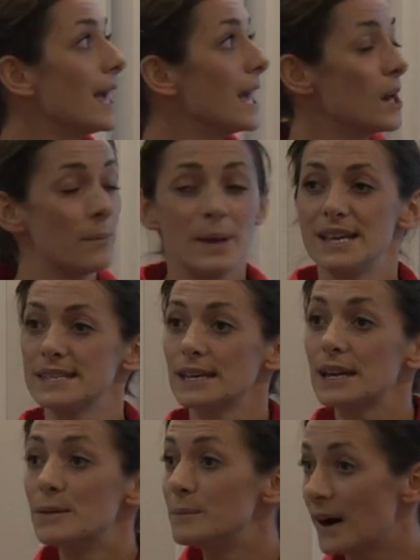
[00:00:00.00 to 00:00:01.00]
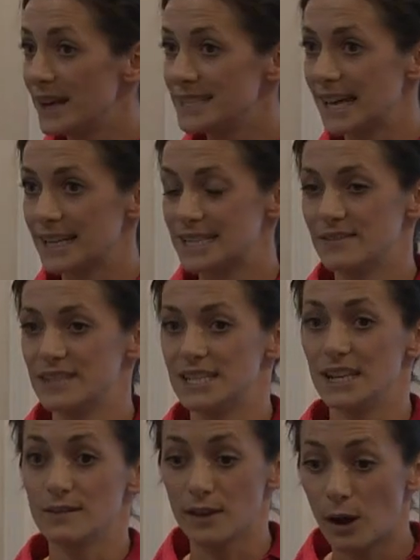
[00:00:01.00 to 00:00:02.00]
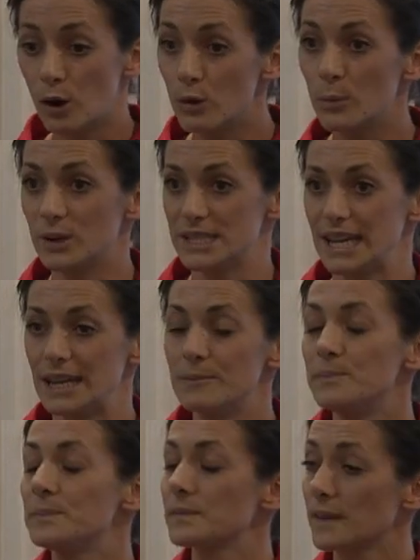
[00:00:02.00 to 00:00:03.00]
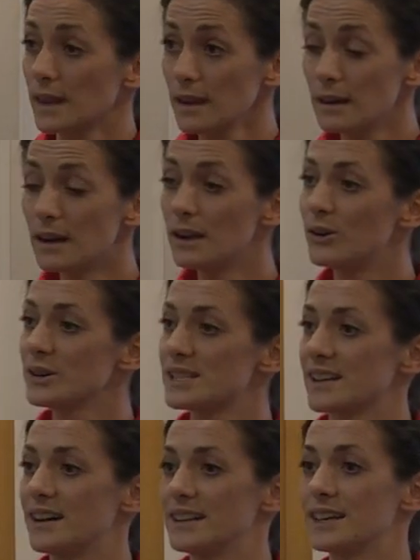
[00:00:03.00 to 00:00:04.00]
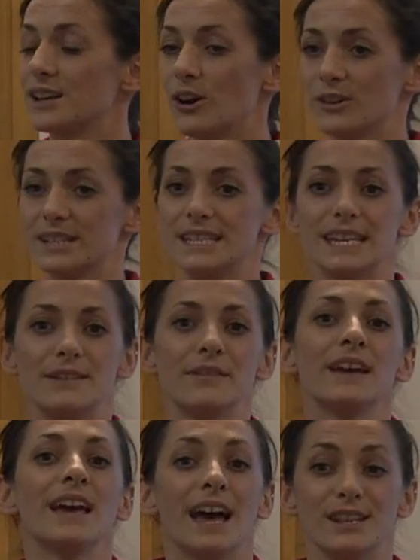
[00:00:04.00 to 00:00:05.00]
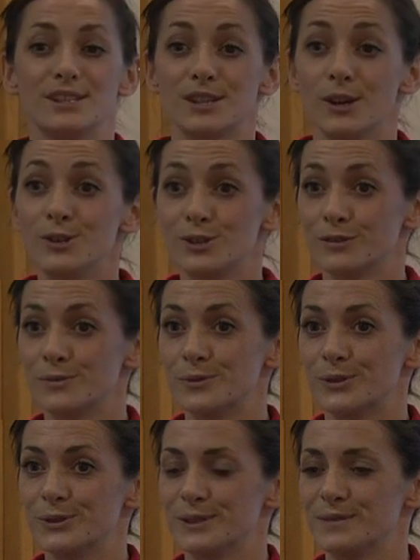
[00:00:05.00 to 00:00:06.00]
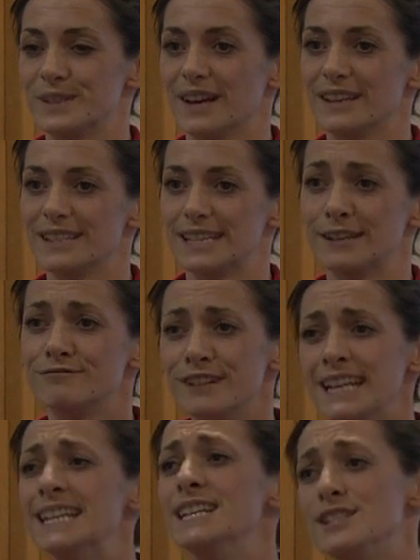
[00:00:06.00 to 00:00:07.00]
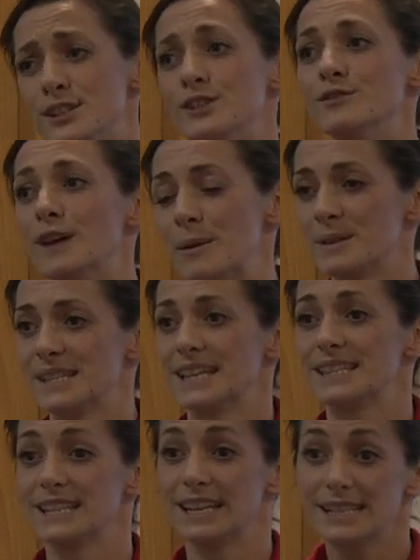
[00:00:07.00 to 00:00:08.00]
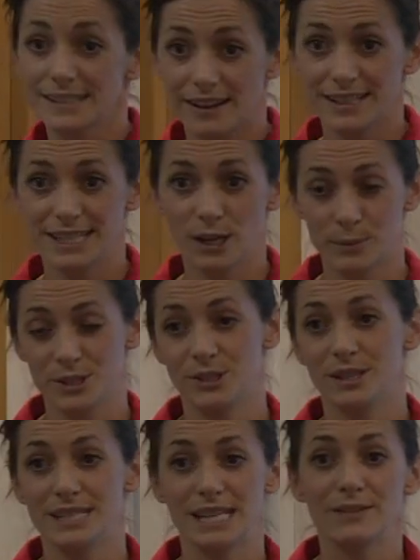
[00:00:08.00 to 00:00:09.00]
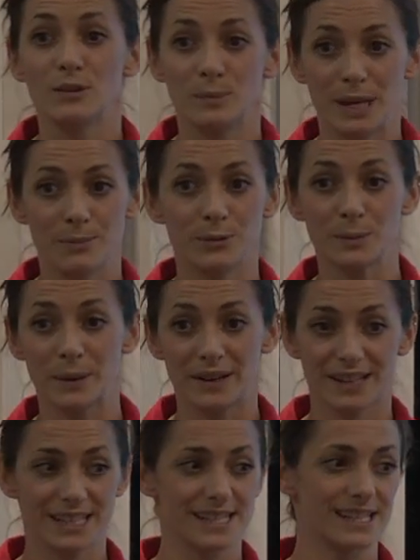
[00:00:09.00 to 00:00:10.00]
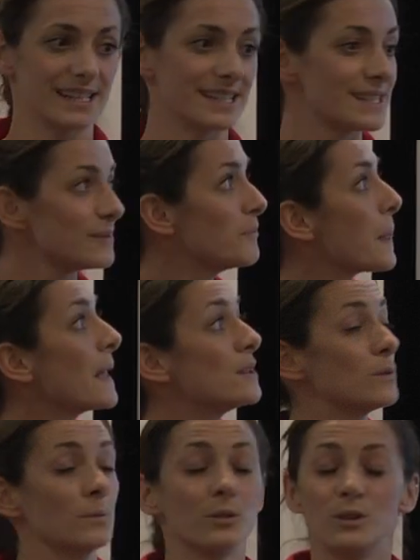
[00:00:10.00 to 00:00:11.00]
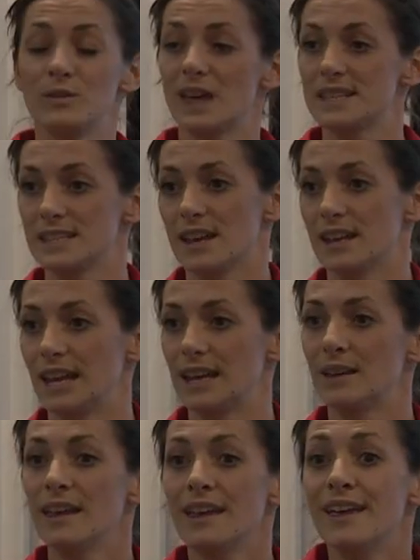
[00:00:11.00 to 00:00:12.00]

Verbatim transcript: It appears the combined activity of the whole body alongside the cognitive and social rewards of dancing really do represent an exciting opportunity for people with Parkinson's to improve their turning.